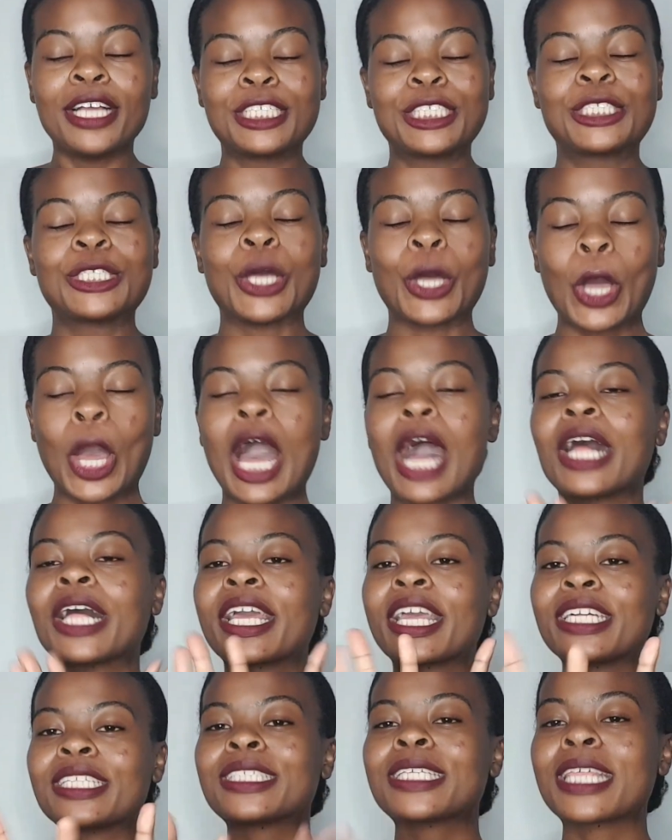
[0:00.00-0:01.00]
So I'll
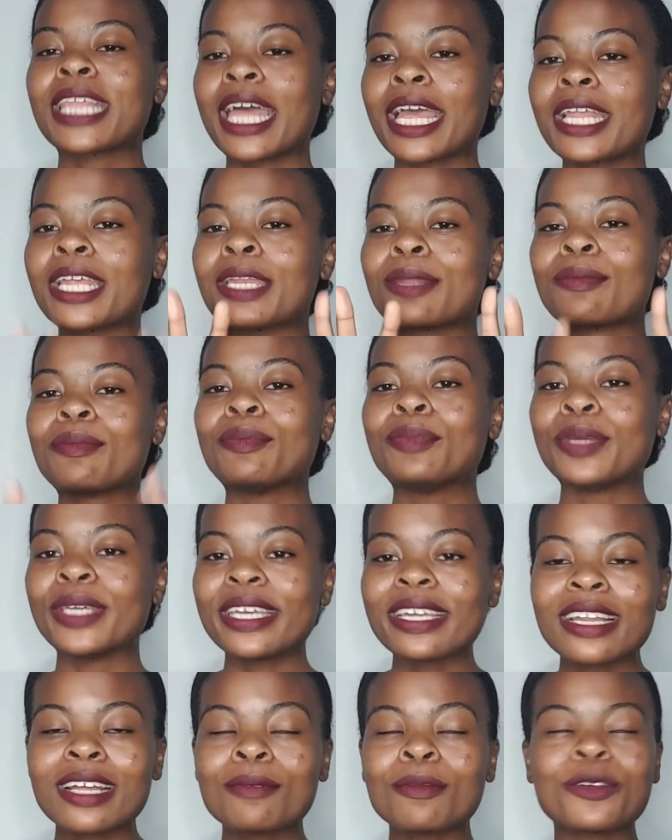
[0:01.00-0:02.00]
get to that in a
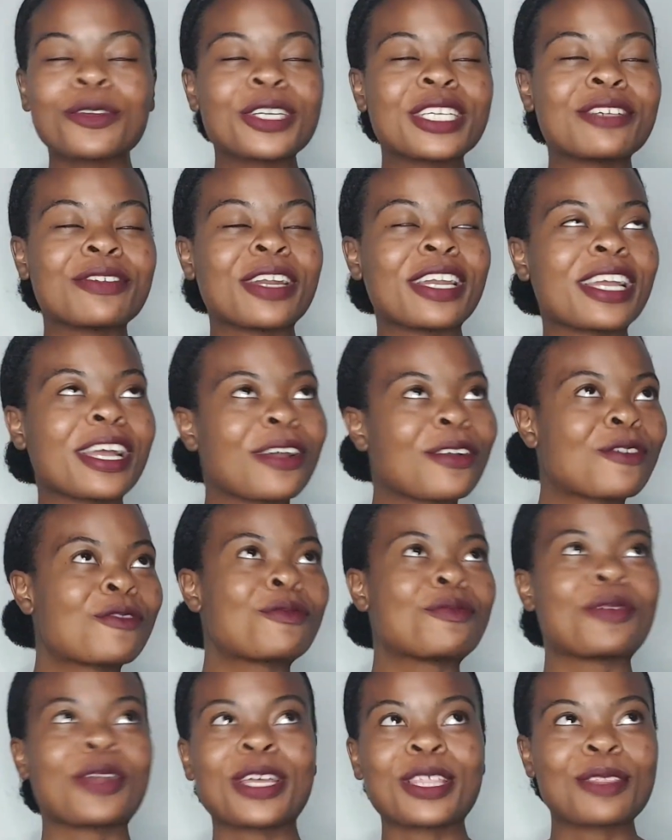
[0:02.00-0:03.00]
bit. I'm already running out
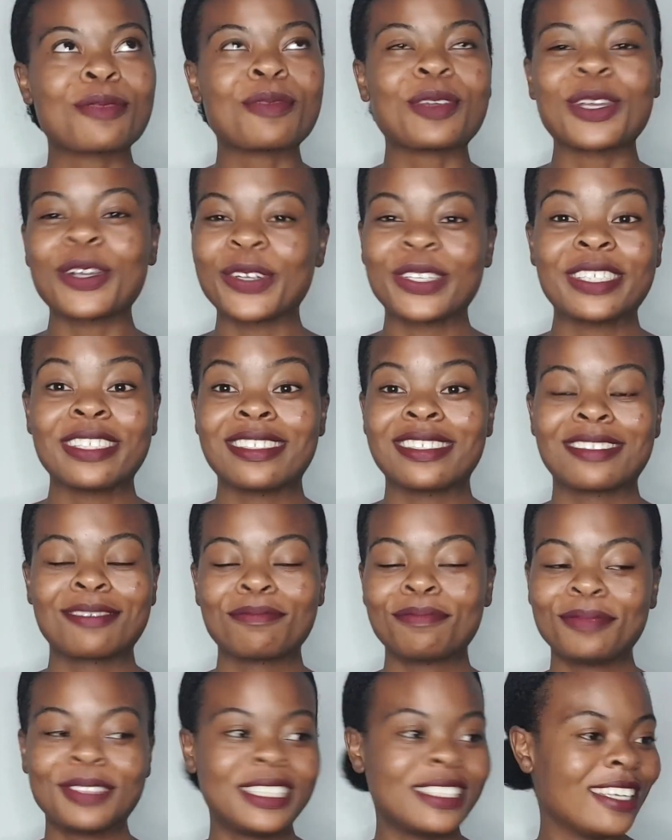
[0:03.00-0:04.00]
of breath because,
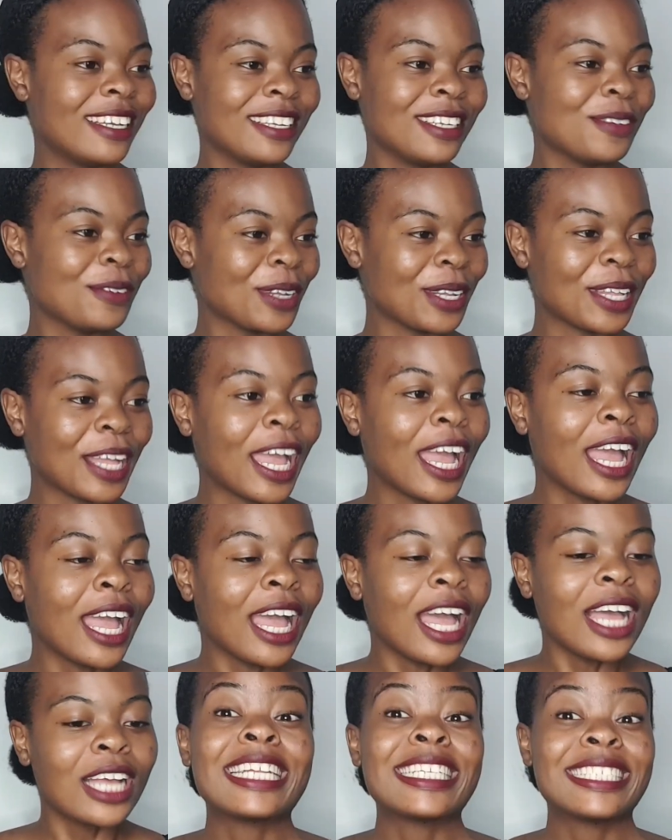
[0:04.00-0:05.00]
anyway,
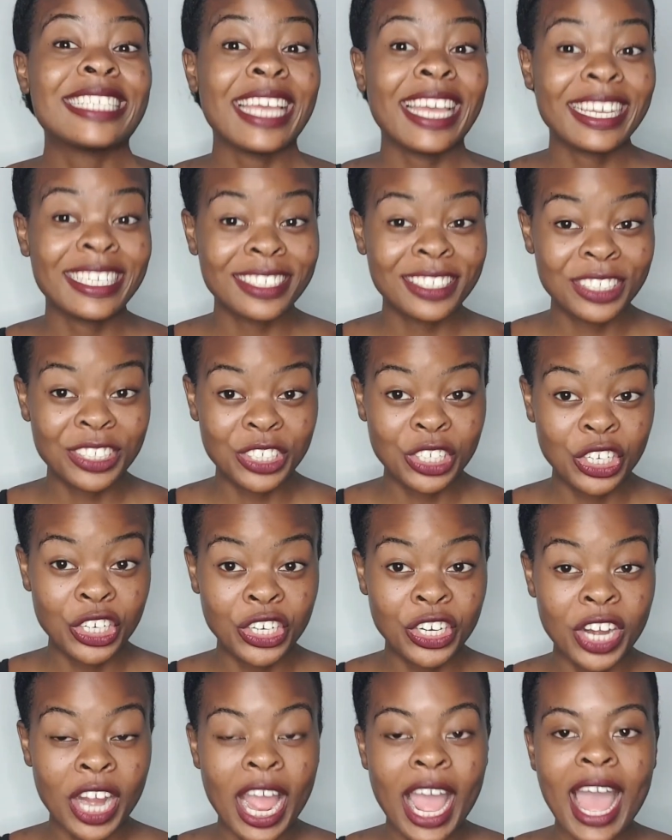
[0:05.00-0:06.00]
I texted
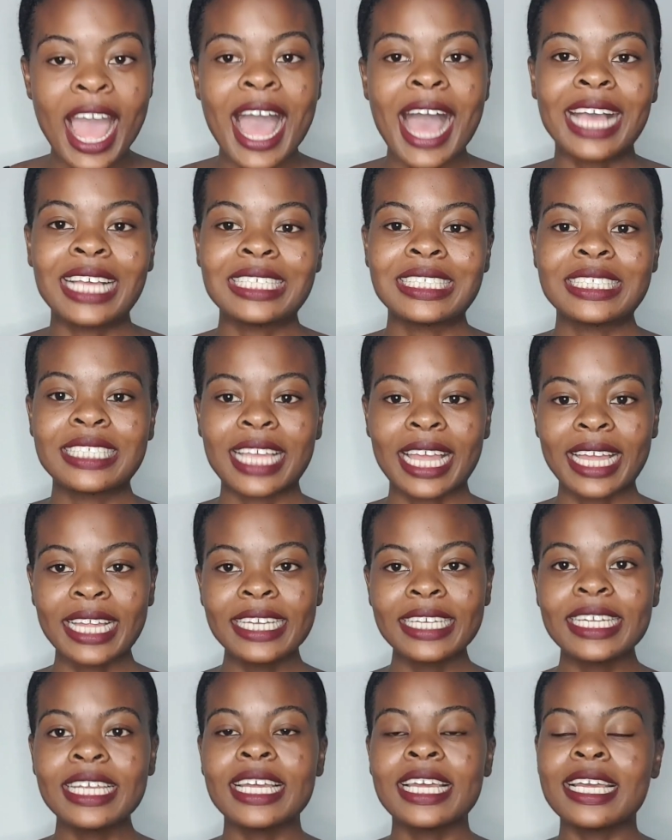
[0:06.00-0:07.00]
her. I
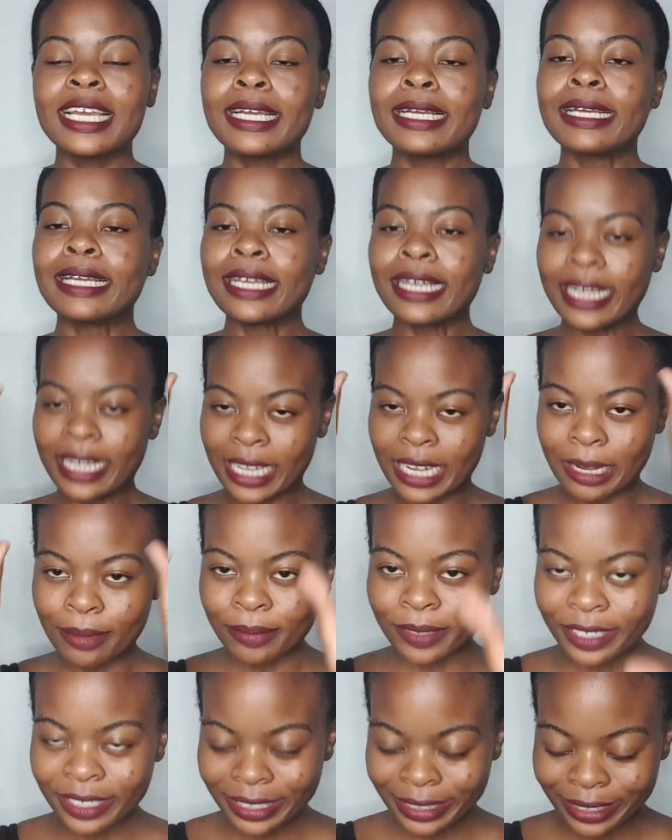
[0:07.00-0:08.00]
said, and I'm
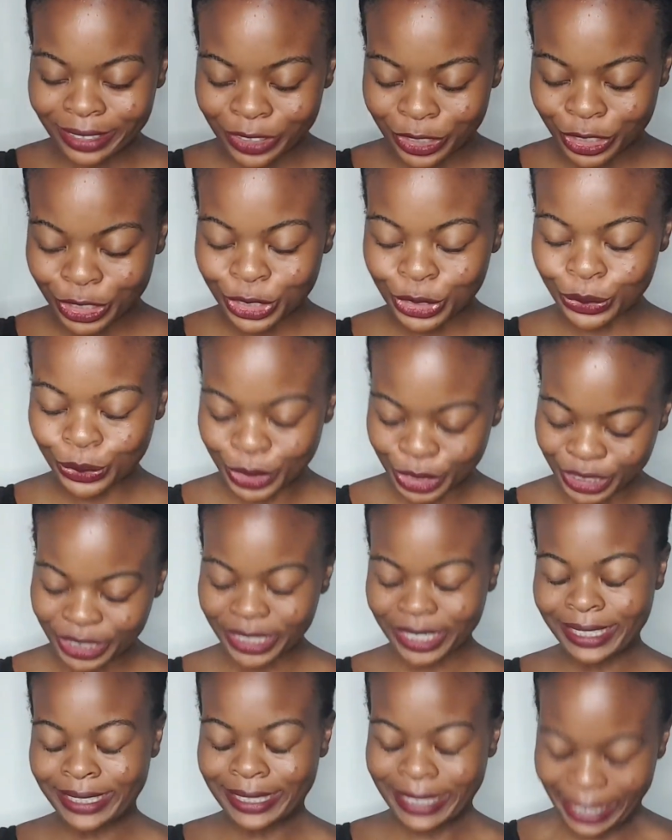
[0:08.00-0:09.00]
gonna insert
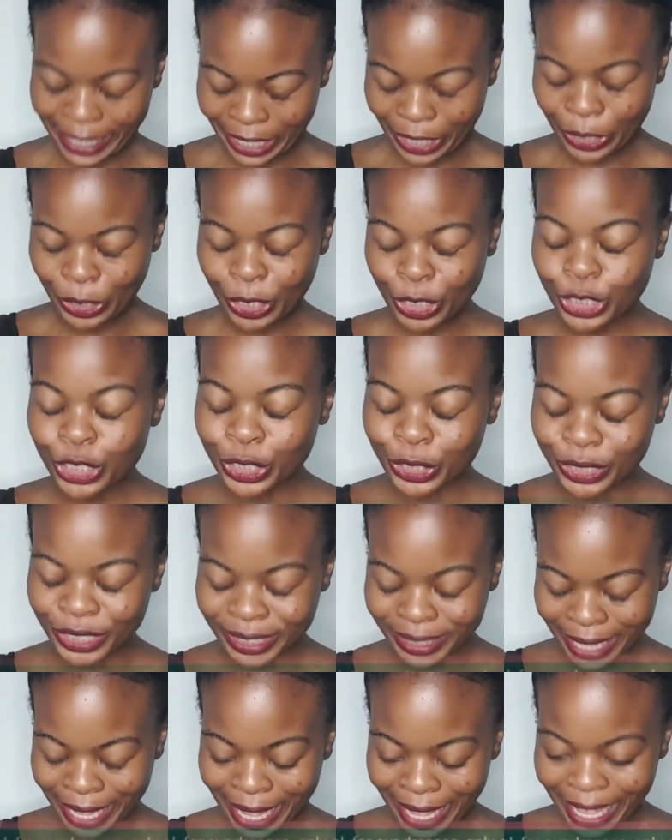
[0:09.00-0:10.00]
screenshots here to
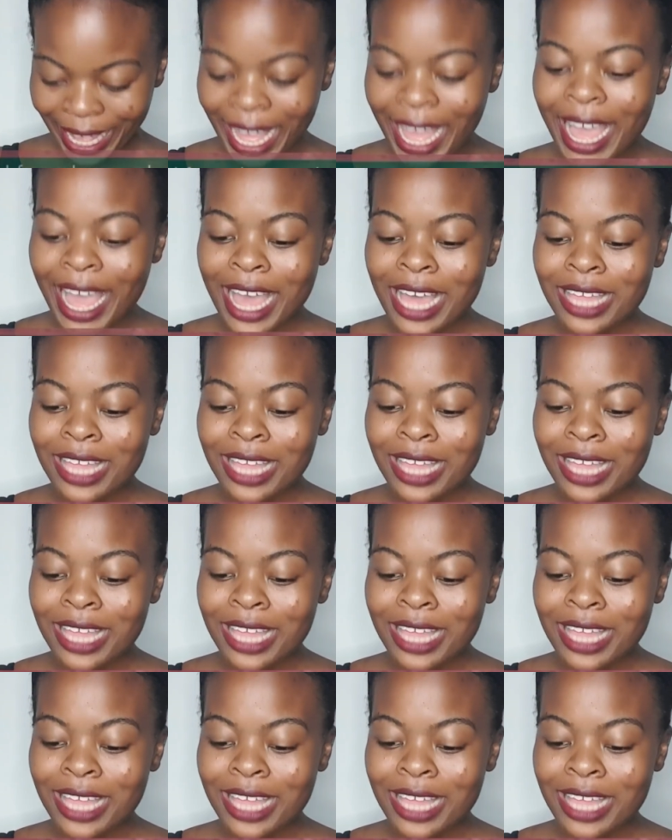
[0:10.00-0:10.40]
say,